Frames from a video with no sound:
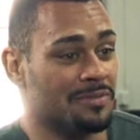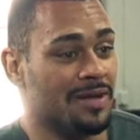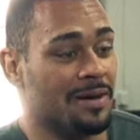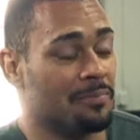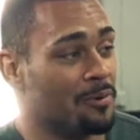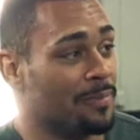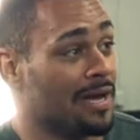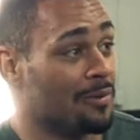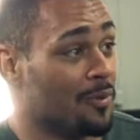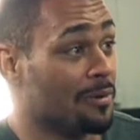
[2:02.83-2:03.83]
do not pull me
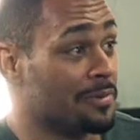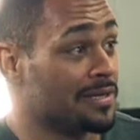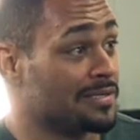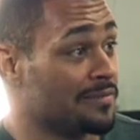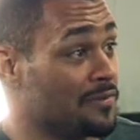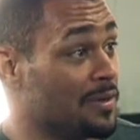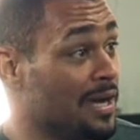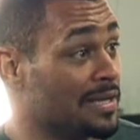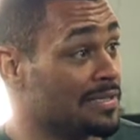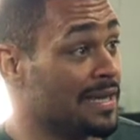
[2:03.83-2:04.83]
out of water because if you
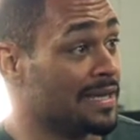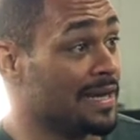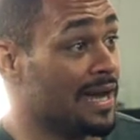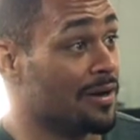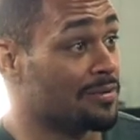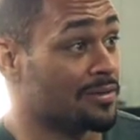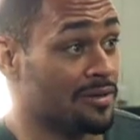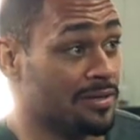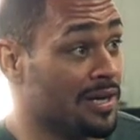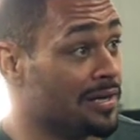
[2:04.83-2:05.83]
got taken out,
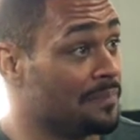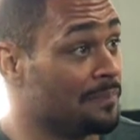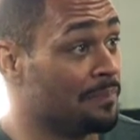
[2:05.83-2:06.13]
you're done.